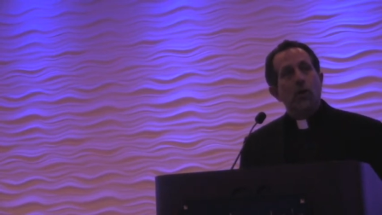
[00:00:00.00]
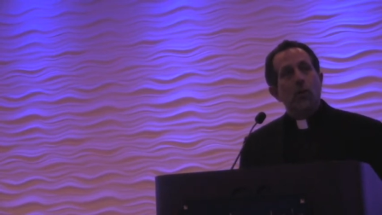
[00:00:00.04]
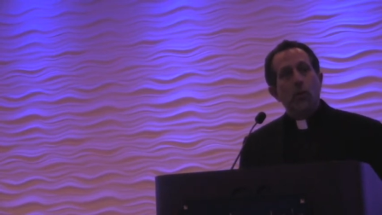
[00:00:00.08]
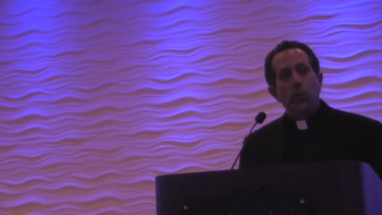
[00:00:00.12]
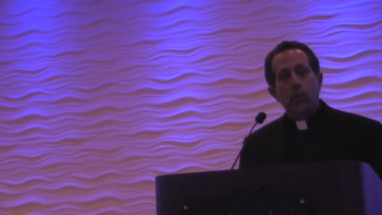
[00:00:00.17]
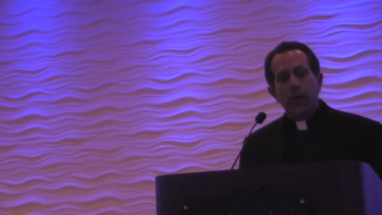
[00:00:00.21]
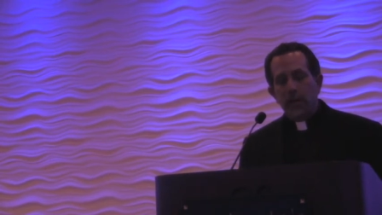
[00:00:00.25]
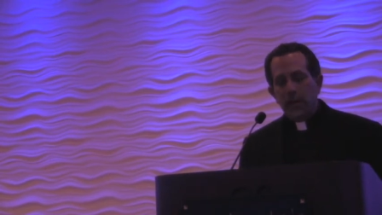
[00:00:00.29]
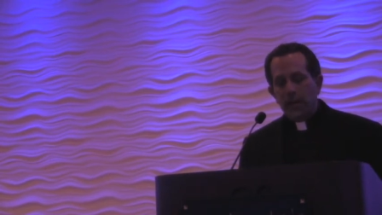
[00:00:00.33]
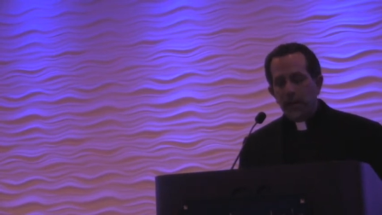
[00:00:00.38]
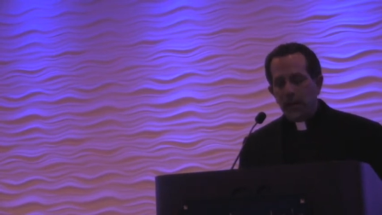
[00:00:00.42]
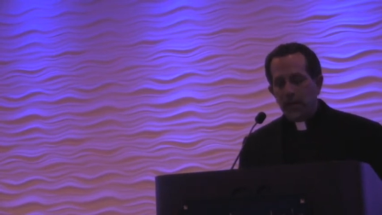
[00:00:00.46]

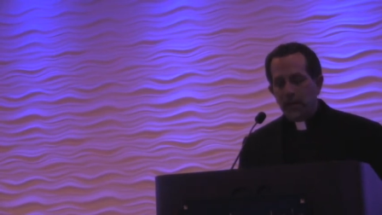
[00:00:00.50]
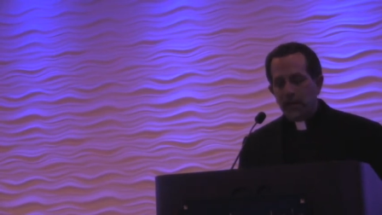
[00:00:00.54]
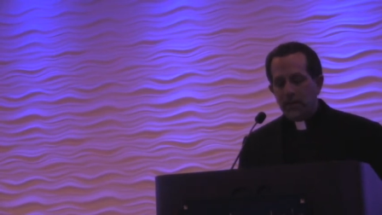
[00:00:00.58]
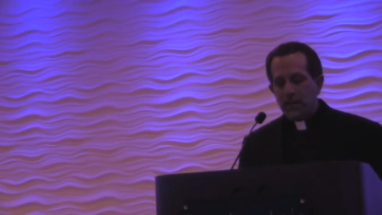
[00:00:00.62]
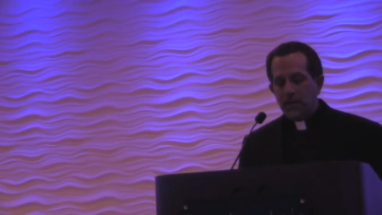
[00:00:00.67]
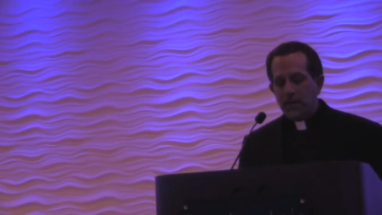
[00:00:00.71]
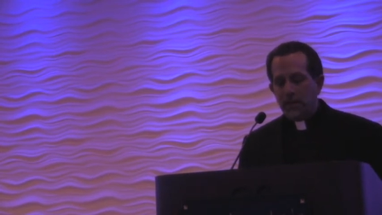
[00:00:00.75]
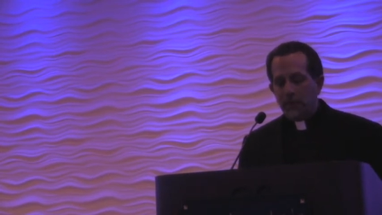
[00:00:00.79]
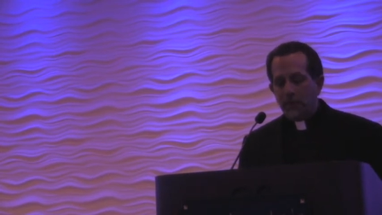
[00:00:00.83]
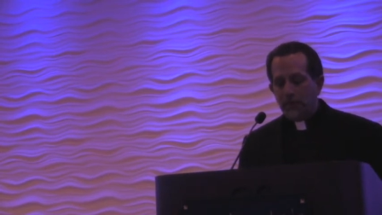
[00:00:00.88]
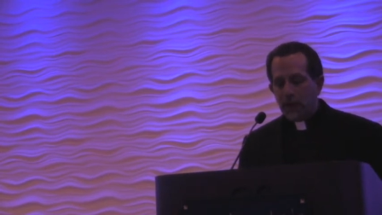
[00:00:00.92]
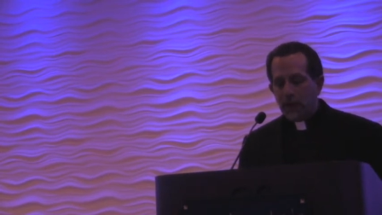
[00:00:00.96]
willing
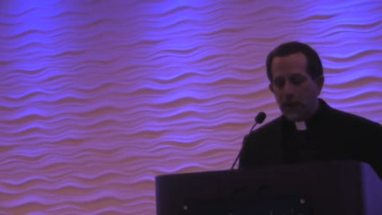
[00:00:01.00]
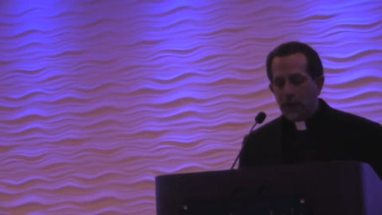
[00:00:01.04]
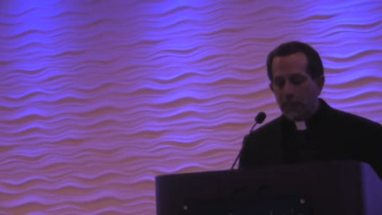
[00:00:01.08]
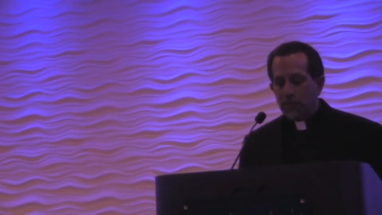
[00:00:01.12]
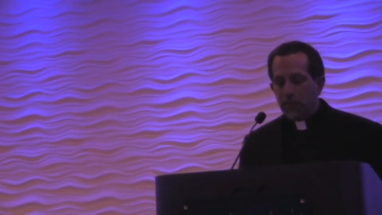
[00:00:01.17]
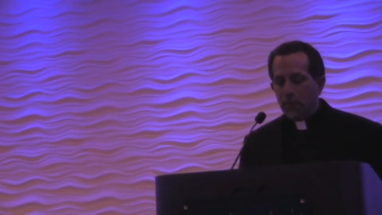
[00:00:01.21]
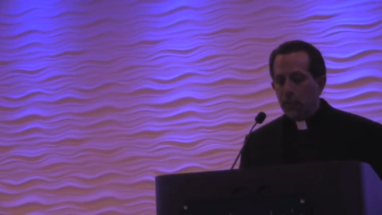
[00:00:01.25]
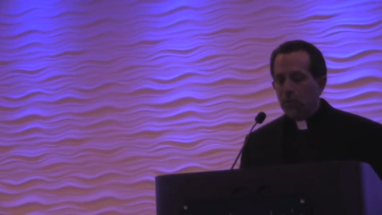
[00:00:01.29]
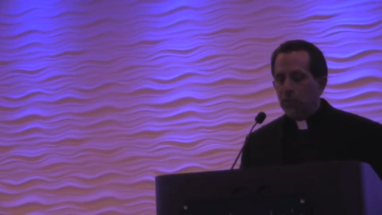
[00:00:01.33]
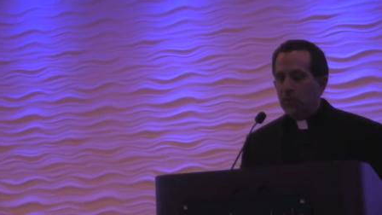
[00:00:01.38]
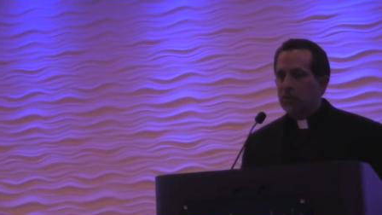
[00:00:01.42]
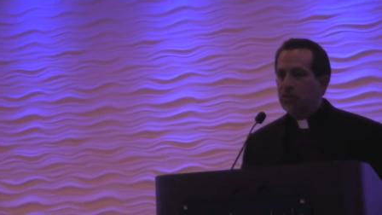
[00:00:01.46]
to
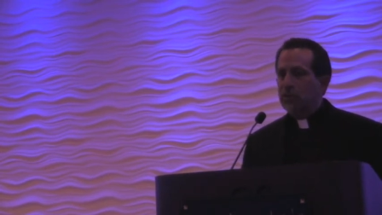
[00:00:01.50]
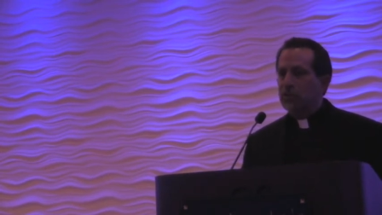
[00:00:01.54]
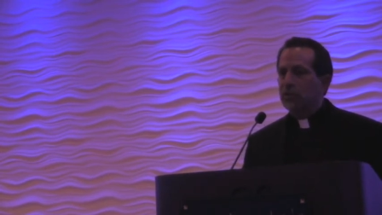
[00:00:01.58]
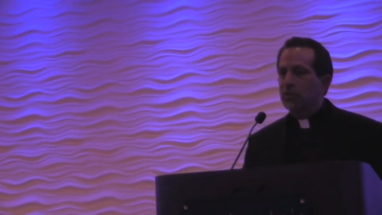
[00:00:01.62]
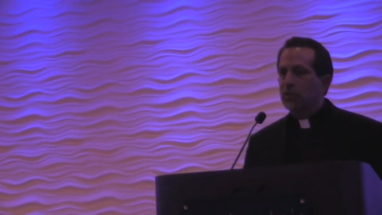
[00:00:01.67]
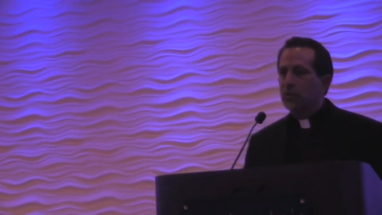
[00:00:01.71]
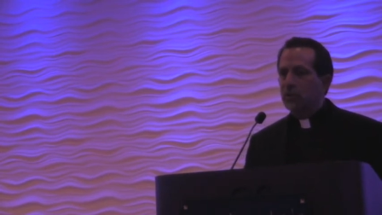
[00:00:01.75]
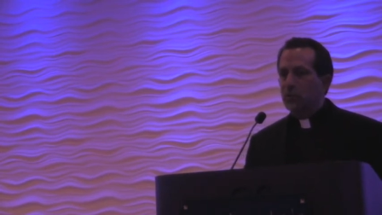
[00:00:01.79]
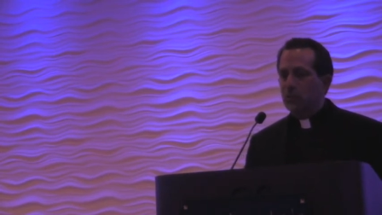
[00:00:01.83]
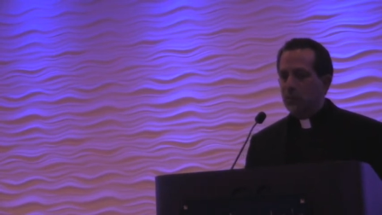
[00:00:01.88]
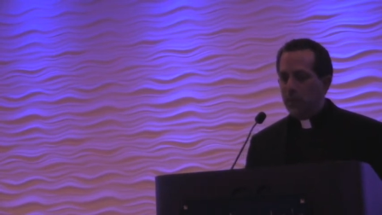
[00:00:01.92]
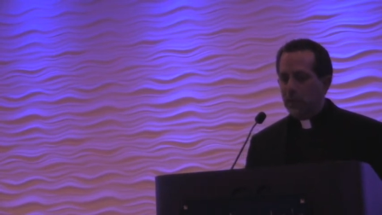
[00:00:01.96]
develop
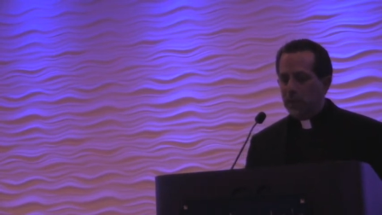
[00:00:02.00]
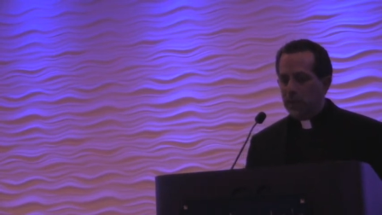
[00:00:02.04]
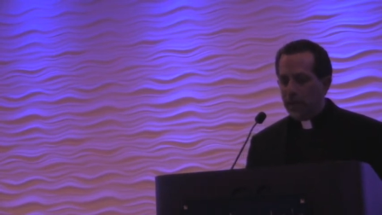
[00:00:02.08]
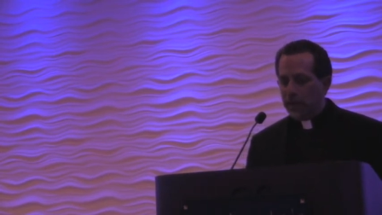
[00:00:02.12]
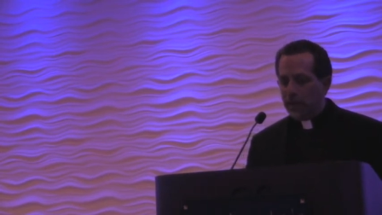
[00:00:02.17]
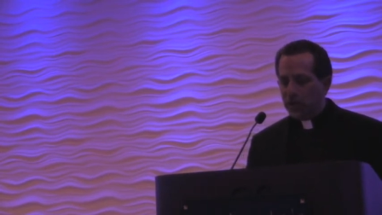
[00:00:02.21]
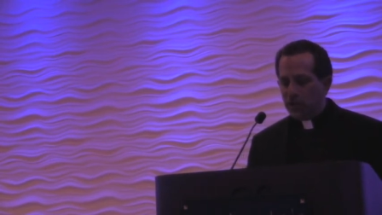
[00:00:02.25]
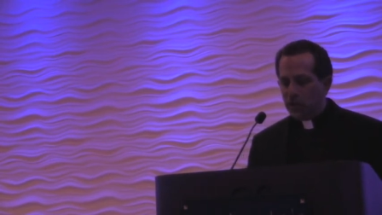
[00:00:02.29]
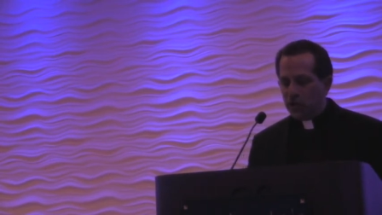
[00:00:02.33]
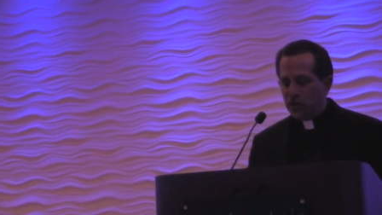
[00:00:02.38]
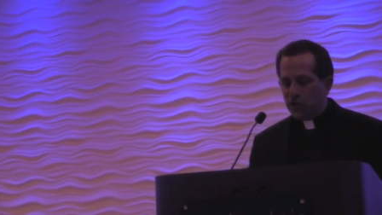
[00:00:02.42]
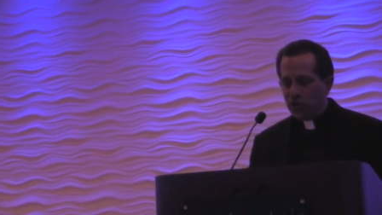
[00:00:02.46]
personal
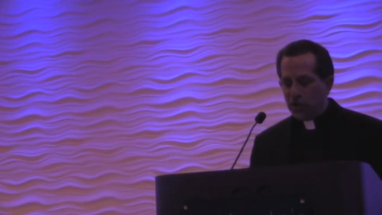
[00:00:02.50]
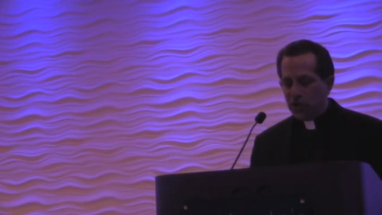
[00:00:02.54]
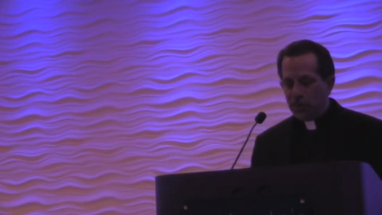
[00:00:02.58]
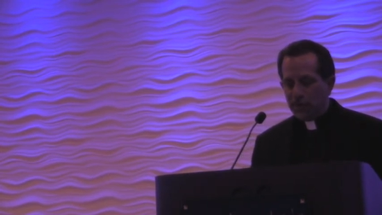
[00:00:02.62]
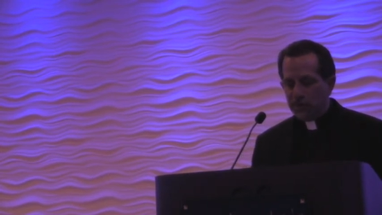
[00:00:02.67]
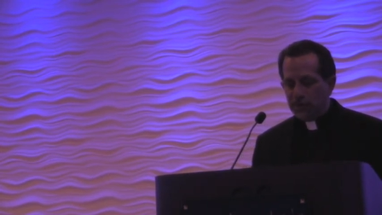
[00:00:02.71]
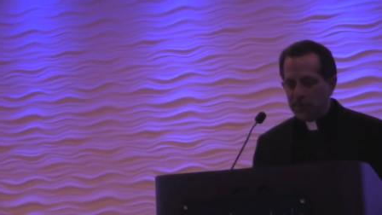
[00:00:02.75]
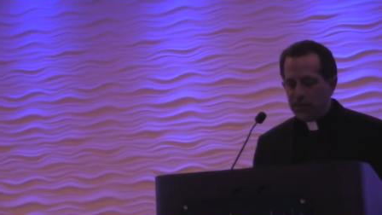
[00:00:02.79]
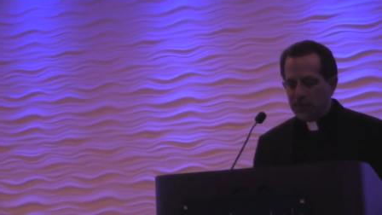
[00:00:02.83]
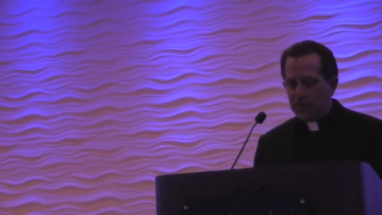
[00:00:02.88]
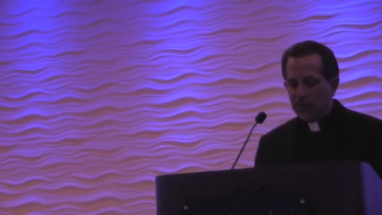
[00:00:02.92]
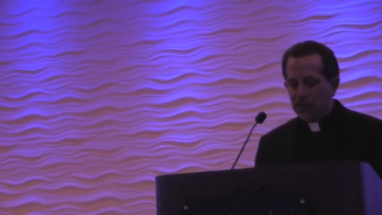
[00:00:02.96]

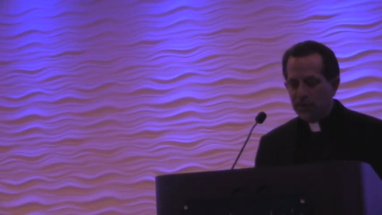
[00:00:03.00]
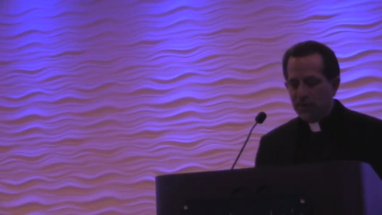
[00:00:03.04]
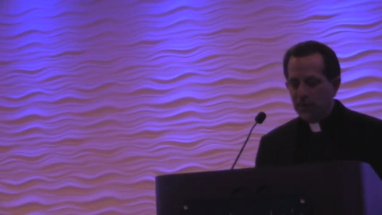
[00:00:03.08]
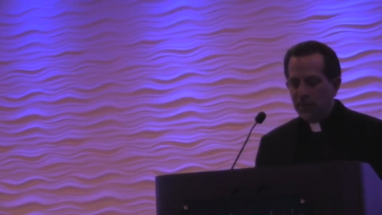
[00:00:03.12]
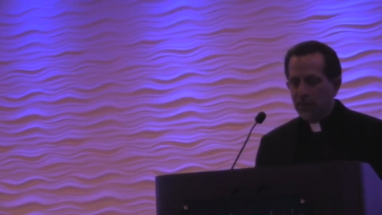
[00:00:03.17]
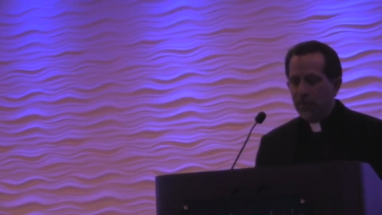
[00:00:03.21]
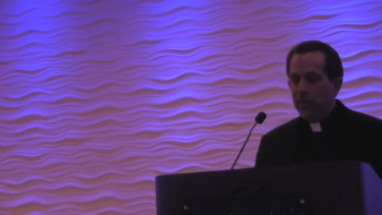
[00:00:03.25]
relationships